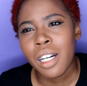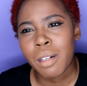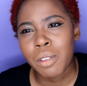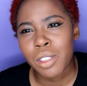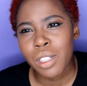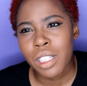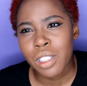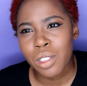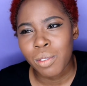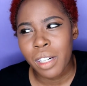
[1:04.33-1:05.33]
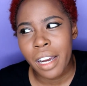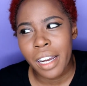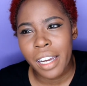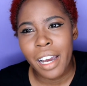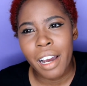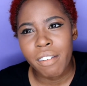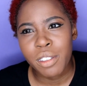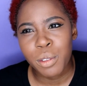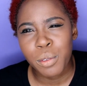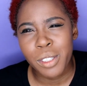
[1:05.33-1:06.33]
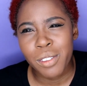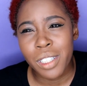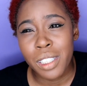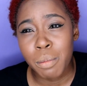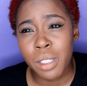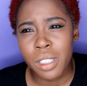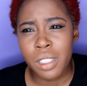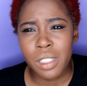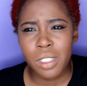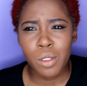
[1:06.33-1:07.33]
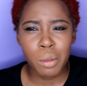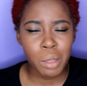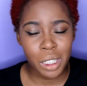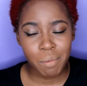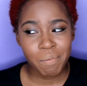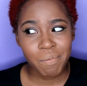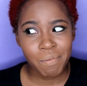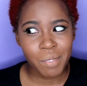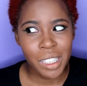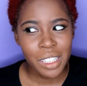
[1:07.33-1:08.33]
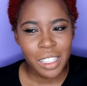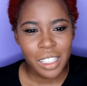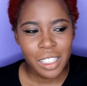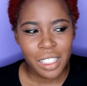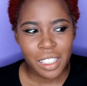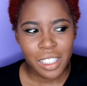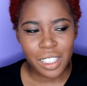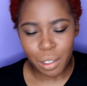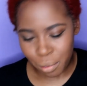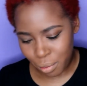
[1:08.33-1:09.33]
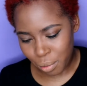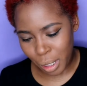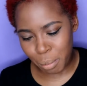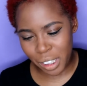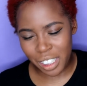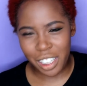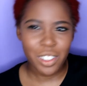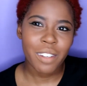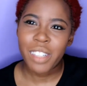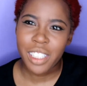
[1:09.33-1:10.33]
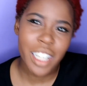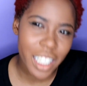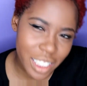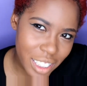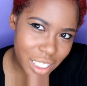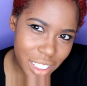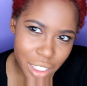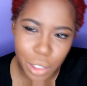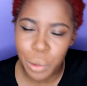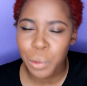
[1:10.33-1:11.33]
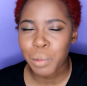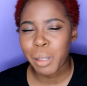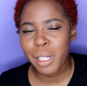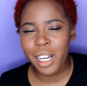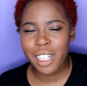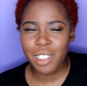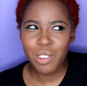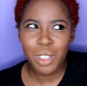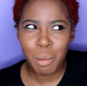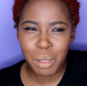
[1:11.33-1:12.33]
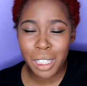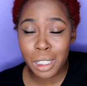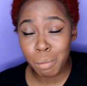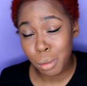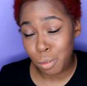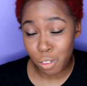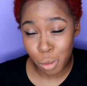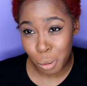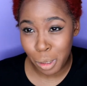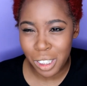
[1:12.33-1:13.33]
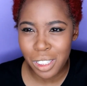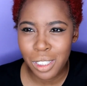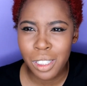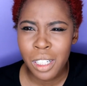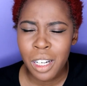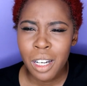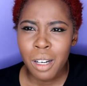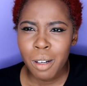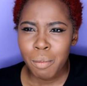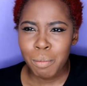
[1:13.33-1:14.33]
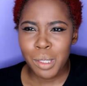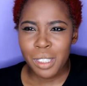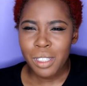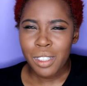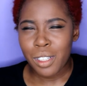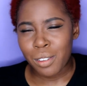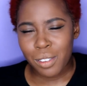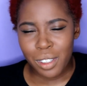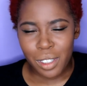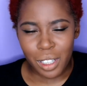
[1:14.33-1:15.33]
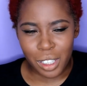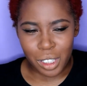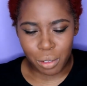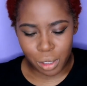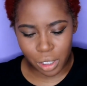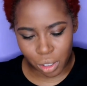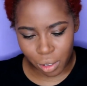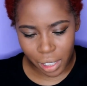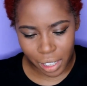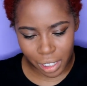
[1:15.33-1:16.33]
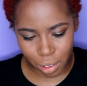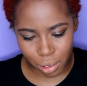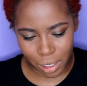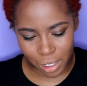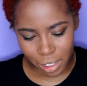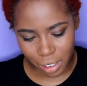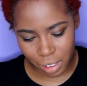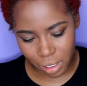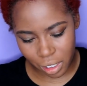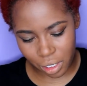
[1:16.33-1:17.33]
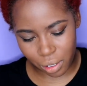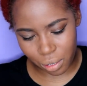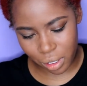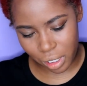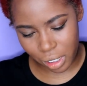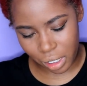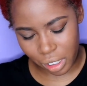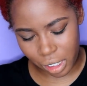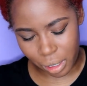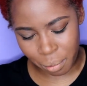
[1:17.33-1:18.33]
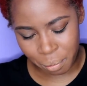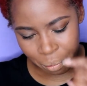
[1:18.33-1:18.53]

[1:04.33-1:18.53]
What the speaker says: I'm going to try to use what I have to recreate some of the looks on me. So, with that being said, I don't have any lashes, so my lashes will not be as boom boom as her, but you know, I still wanted to try anyway, you know, just to see.